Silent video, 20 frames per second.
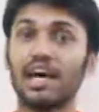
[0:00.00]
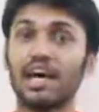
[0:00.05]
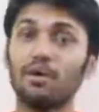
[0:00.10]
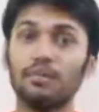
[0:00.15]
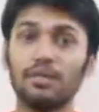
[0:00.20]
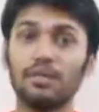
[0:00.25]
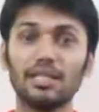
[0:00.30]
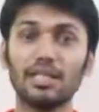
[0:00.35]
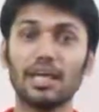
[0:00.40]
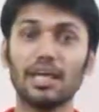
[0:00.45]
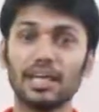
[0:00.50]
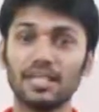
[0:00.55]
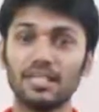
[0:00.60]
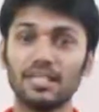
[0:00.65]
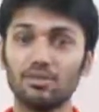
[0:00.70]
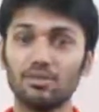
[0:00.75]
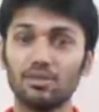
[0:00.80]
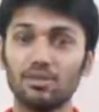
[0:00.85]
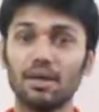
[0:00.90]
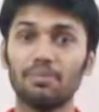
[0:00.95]
and how many
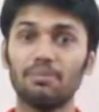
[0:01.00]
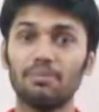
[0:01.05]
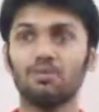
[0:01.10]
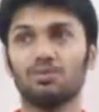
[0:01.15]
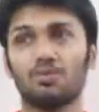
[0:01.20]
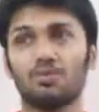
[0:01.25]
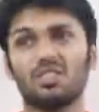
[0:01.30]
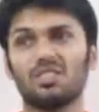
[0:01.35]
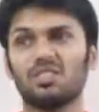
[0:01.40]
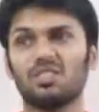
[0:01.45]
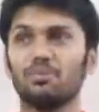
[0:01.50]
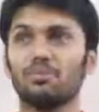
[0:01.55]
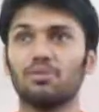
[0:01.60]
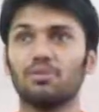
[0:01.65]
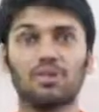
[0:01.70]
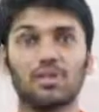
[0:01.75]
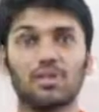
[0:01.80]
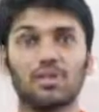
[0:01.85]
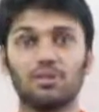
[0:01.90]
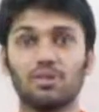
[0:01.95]
arrays you have? For
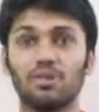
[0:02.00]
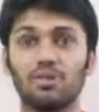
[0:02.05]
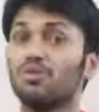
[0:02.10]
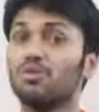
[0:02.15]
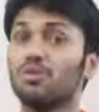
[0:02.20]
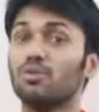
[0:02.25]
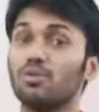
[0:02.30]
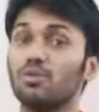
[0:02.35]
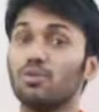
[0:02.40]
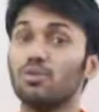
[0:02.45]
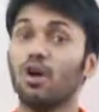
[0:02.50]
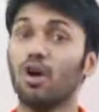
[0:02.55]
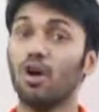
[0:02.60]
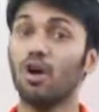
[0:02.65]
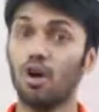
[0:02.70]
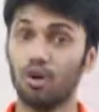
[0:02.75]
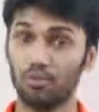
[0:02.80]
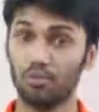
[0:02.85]
example, you have got 4